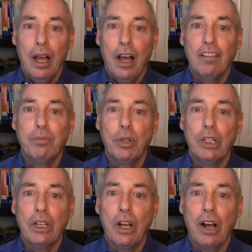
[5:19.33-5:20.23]
of
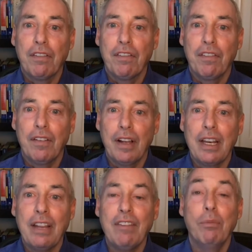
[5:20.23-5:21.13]
pulling off
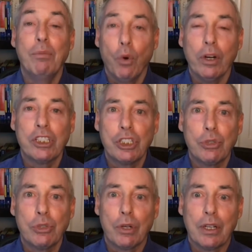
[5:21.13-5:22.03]
an even more
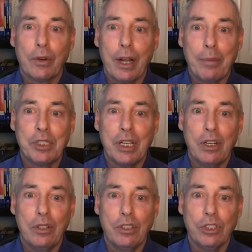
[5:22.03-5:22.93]
extraordinary upset
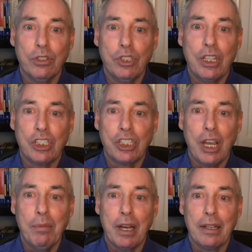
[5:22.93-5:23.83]
in New Jersey the
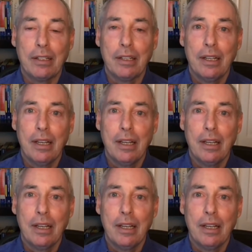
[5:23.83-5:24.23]
same night,